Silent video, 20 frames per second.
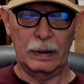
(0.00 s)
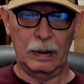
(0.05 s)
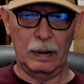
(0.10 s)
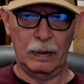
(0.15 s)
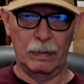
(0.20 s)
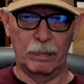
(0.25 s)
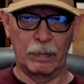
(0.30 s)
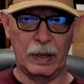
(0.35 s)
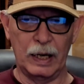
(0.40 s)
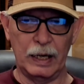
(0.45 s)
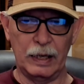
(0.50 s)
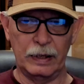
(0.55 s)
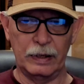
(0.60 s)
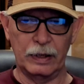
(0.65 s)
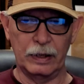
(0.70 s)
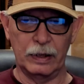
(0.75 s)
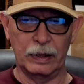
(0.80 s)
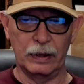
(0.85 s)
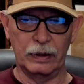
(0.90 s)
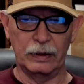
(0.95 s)
But
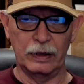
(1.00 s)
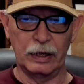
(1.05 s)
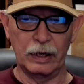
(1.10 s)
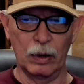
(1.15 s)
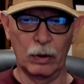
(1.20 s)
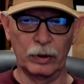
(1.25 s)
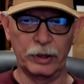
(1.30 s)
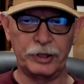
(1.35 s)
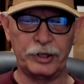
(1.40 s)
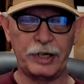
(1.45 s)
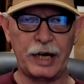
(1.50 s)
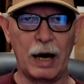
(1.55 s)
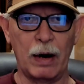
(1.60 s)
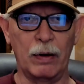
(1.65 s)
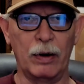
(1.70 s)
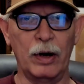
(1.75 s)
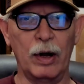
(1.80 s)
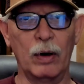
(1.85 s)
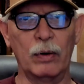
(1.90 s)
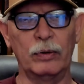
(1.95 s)
the only
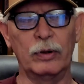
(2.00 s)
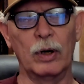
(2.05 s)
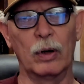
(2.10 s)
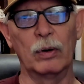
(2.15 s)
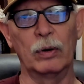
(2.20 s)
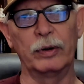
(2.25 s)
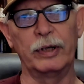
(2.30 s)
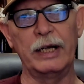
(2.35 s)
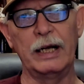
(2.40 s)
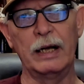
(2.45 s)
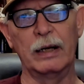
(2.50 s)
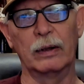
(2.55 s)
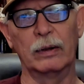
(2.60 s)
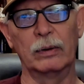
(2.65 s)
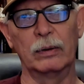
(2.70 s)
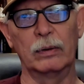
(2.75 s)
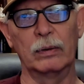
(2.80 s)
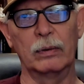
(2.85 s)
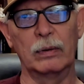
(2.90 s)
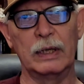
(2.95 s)
sour note in the whole
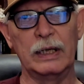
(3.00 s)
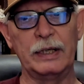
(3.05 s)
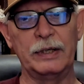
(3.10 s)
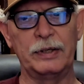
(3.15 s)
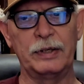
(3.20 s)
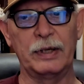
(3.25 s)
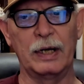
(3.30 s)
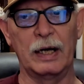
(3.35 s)
deal was